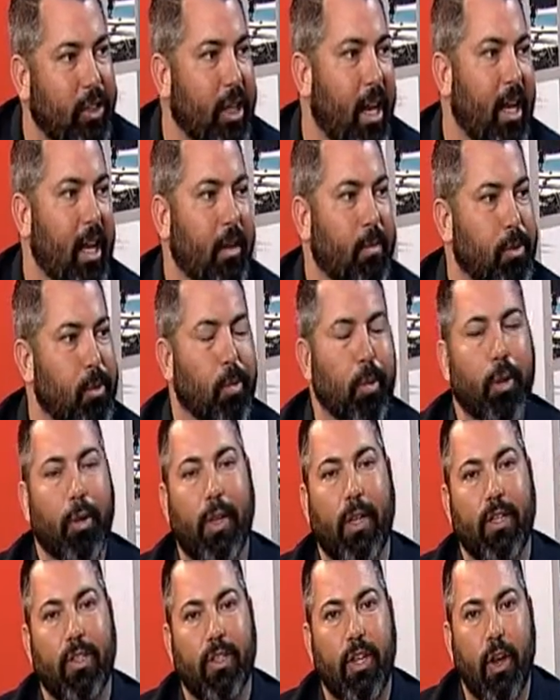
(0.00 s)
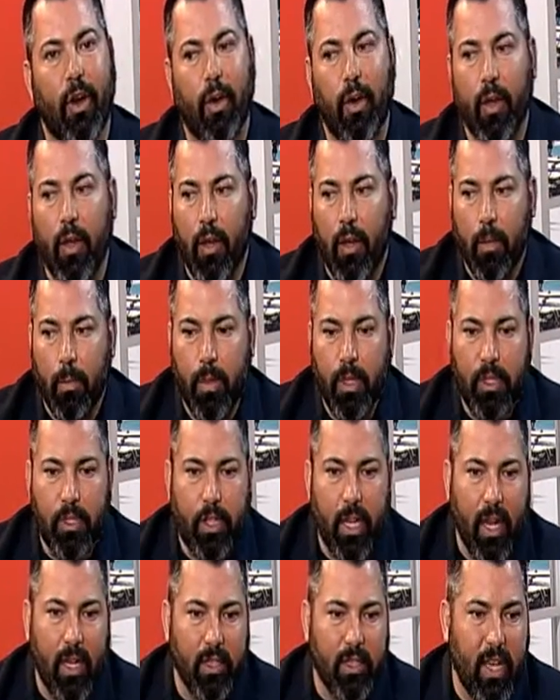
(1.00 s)
JDubs Brewing. So please
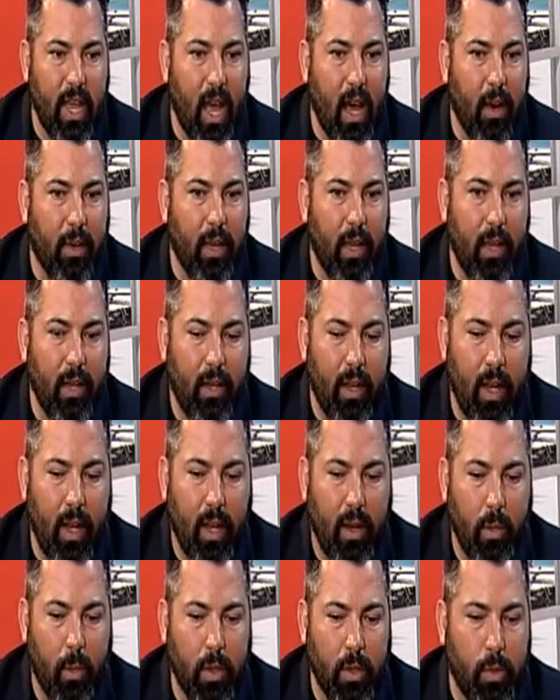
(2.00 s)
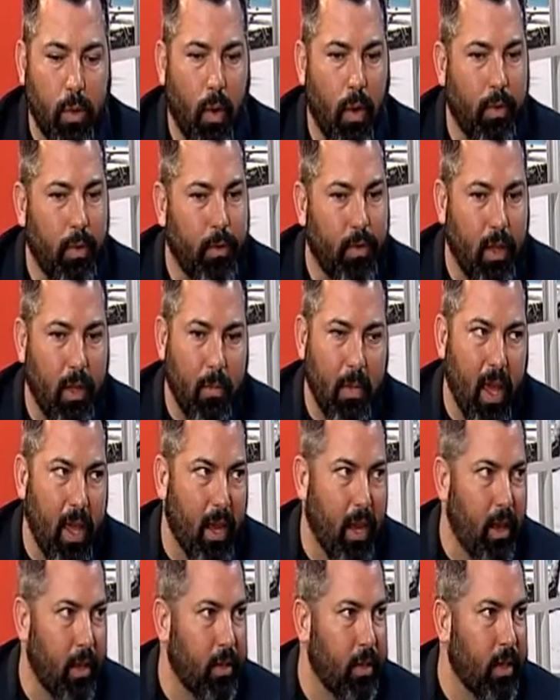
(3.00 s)
check us out, and uh, we're 1215
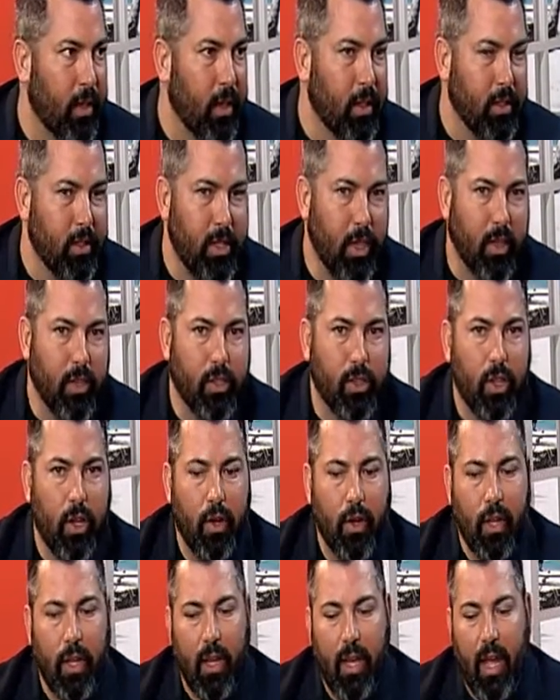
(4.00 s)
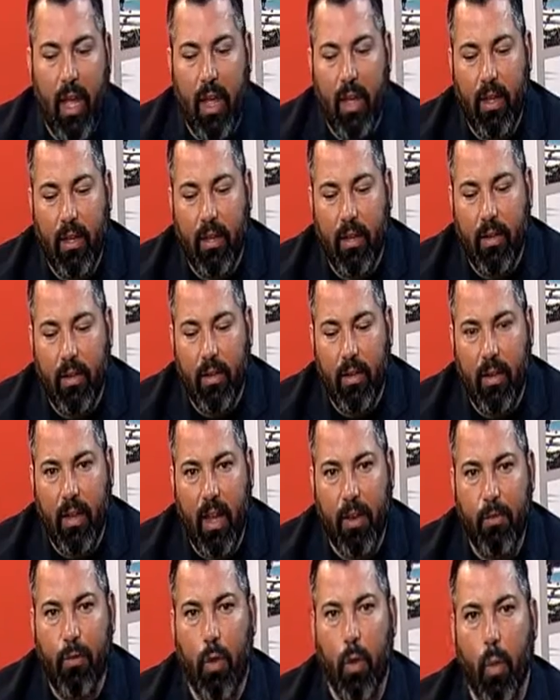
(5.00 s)
Mango, Sarasota, and
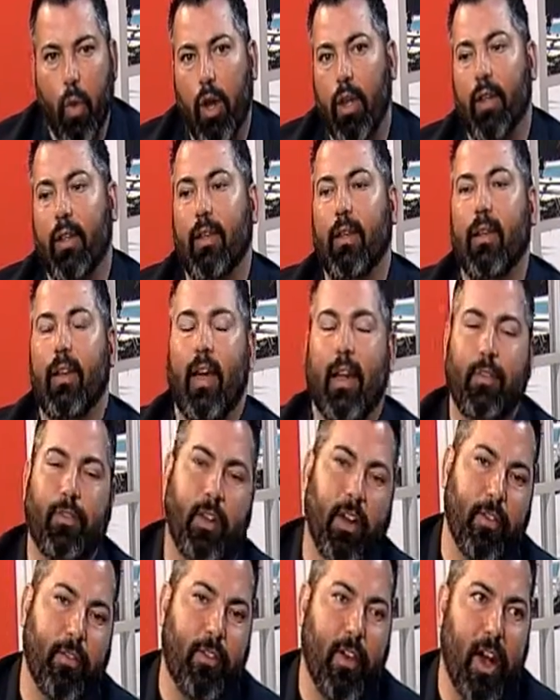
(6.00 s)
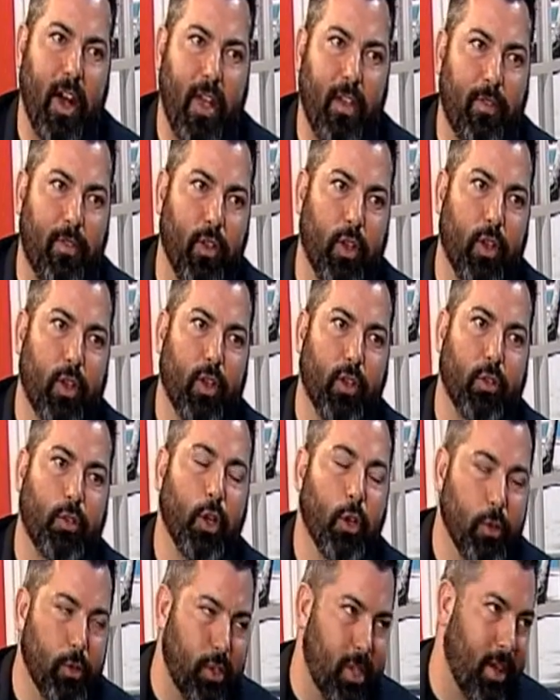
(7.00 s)
941 955
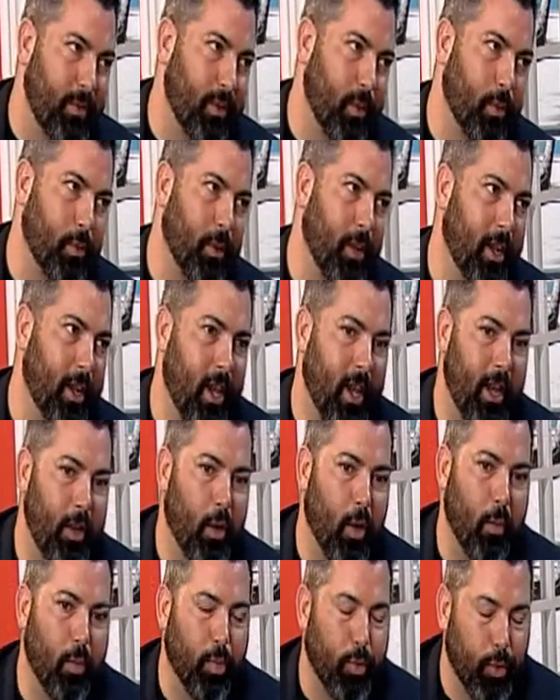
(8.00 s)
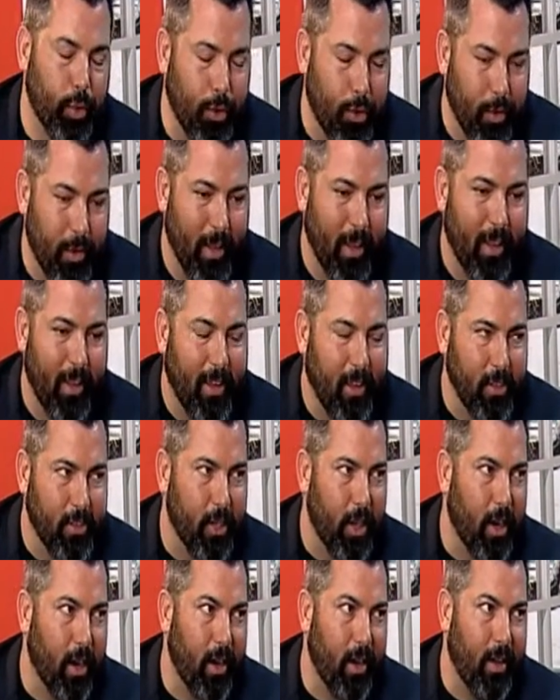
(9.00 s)
2739. Our brew
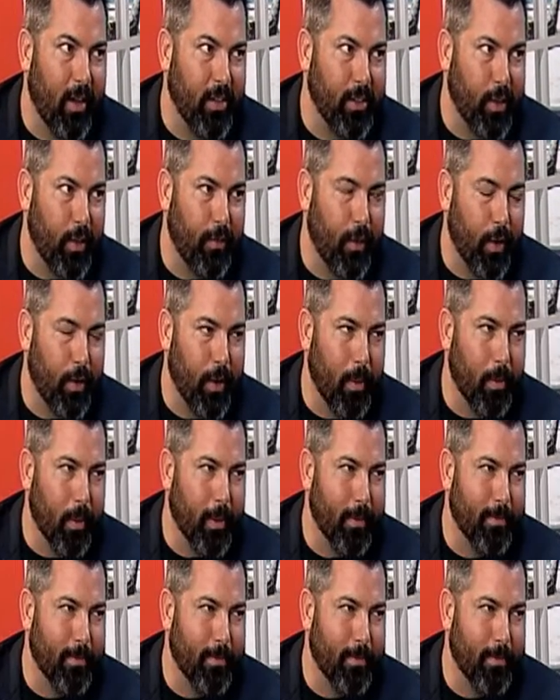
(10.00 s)
is our, uh, is our phone oh, number. Oh, that's